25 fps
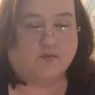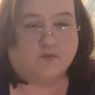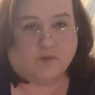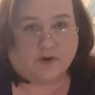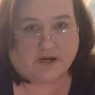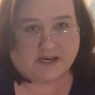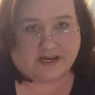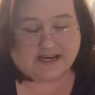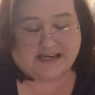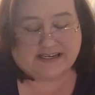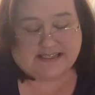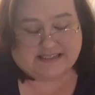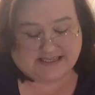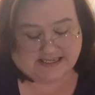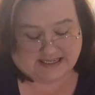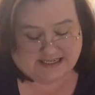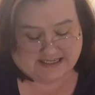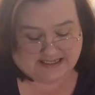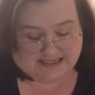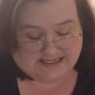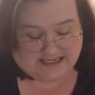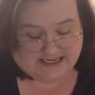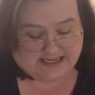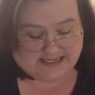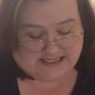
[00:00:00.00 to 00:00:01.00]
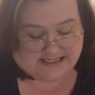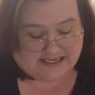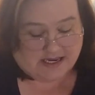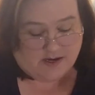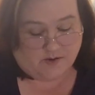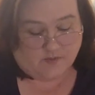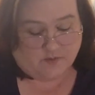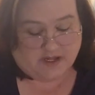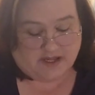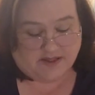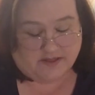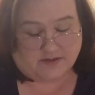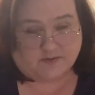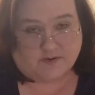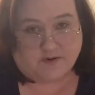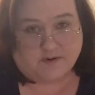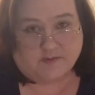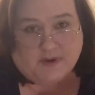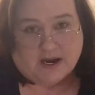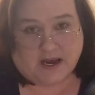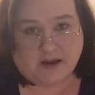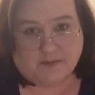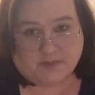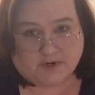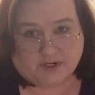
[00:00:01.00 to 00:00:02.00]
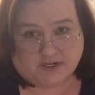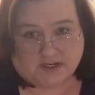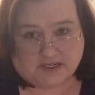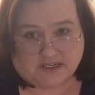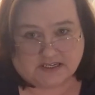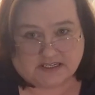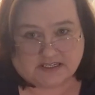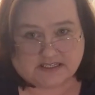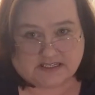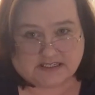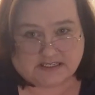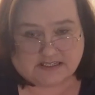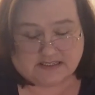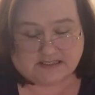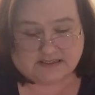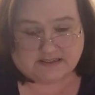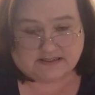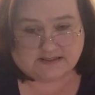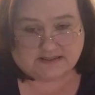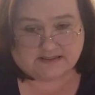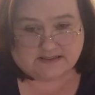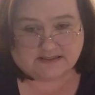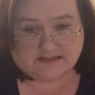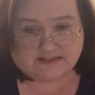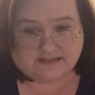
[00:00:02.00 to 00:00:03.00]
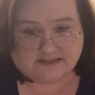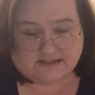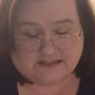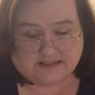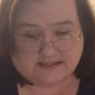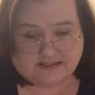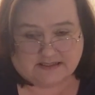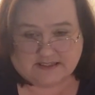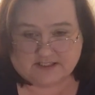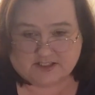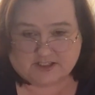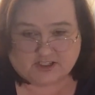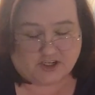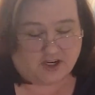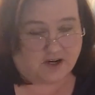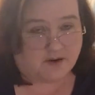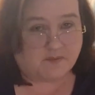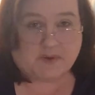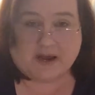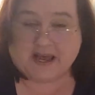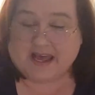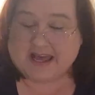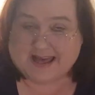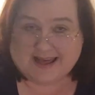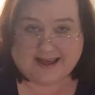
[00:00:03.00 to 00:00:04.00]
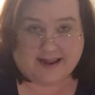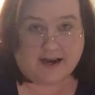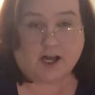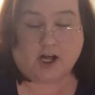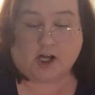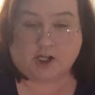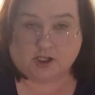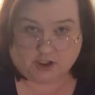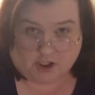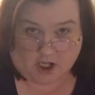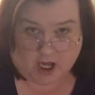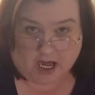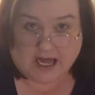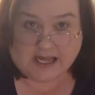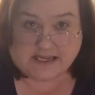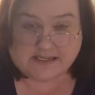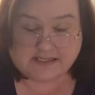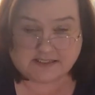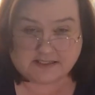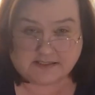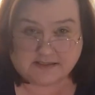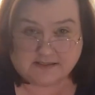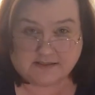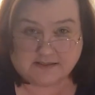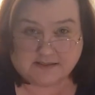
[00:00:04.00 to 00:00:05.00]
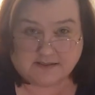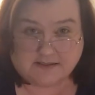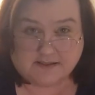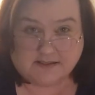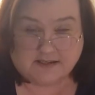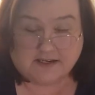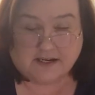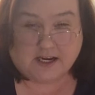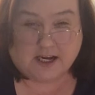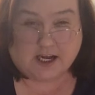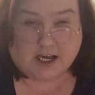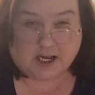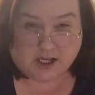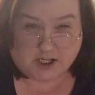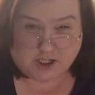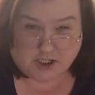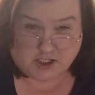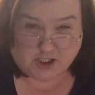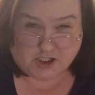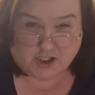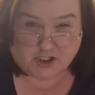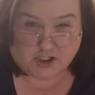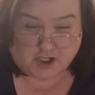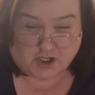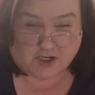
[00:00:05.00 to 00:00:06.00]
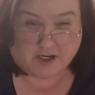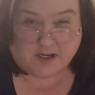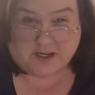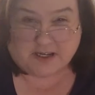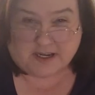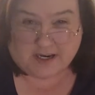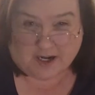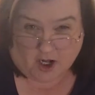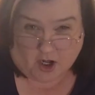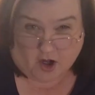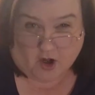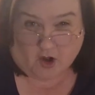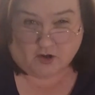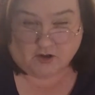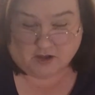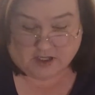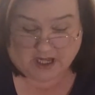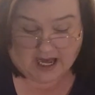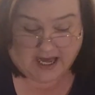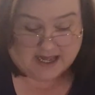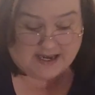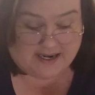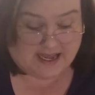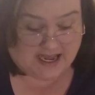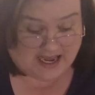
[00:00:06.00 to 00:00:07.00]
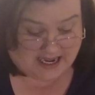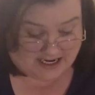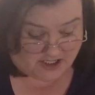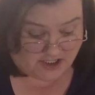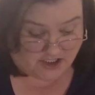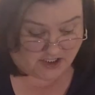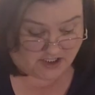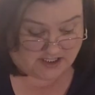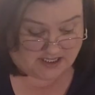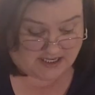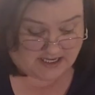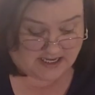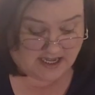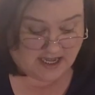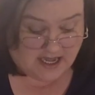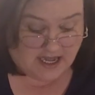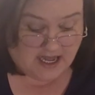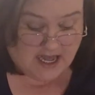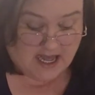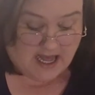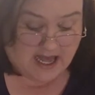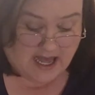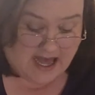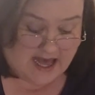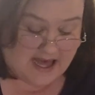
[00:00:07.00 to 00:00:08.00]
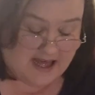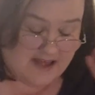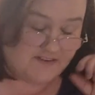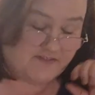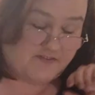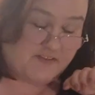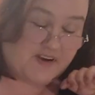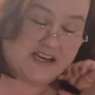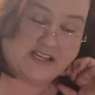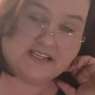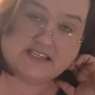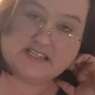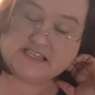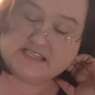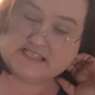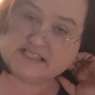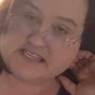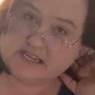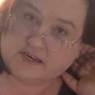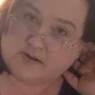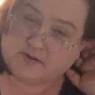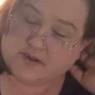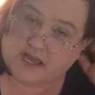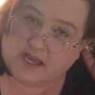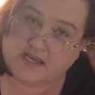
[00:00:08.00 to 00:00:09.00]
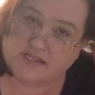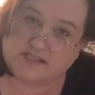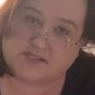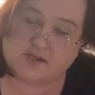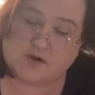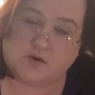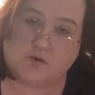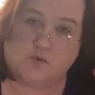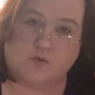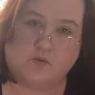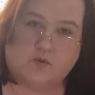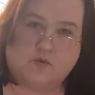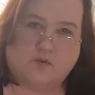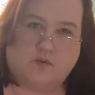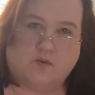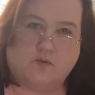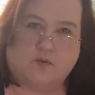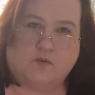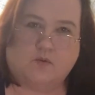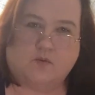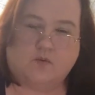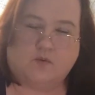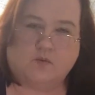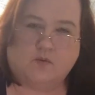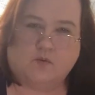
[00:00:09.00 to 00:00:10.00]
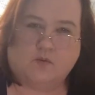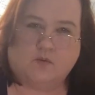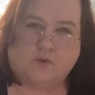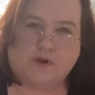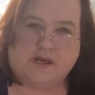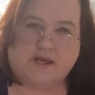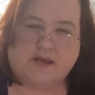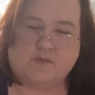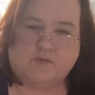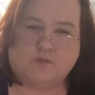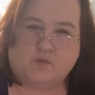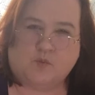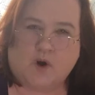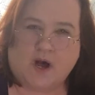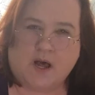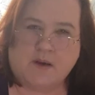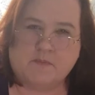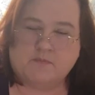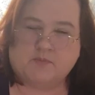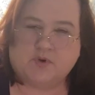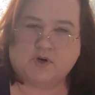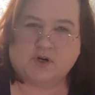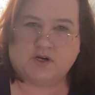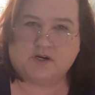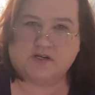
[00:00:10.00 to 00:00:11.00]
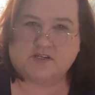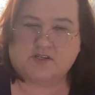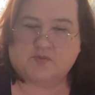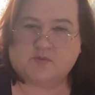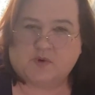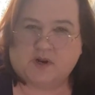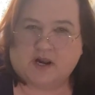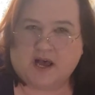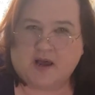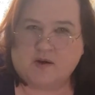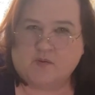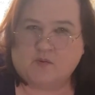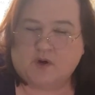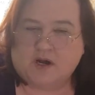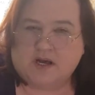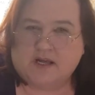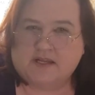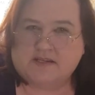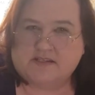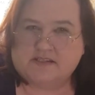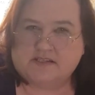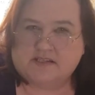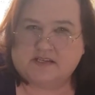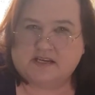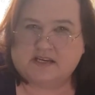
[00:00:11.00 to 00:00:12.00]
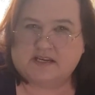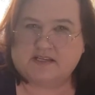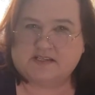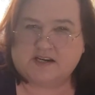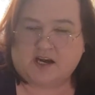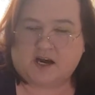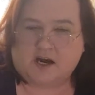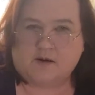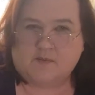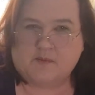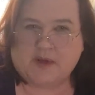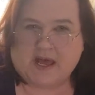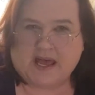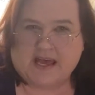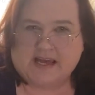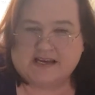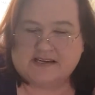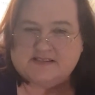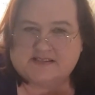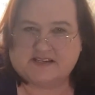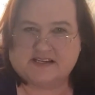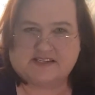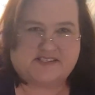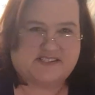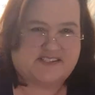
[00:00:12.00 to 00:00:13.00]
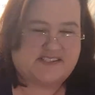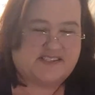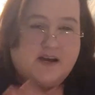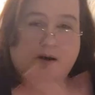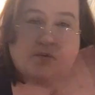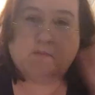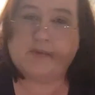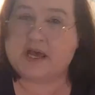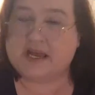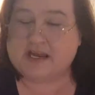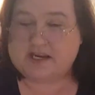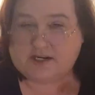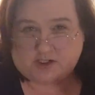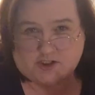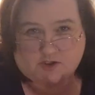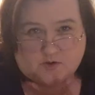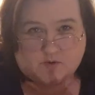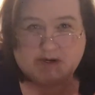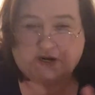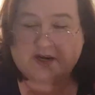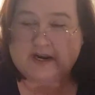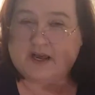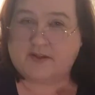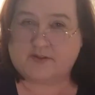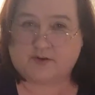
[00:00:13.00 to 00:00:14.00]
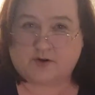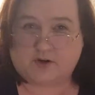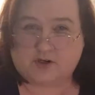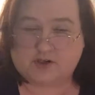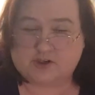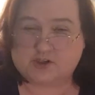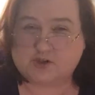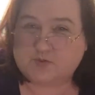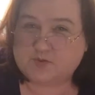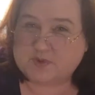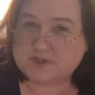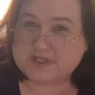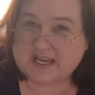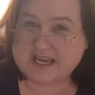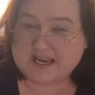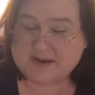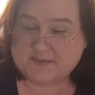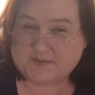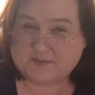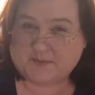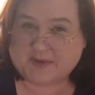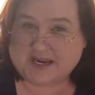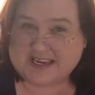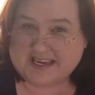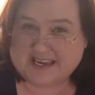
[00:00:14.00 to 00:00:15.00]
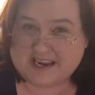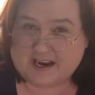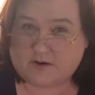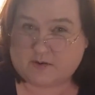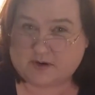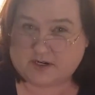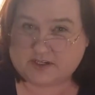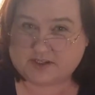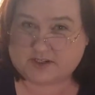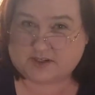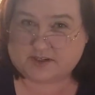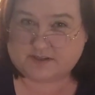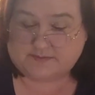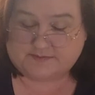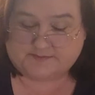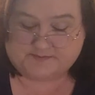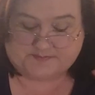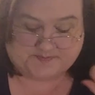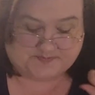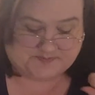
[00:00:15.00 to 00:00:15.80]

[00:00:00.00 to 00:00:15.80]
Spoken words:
What I did is I went through my books, shook my head a lot. Shook it a whole lot, actually. And finally said, okay, so in what books would I want Tom Hanks at some age or another to play my character?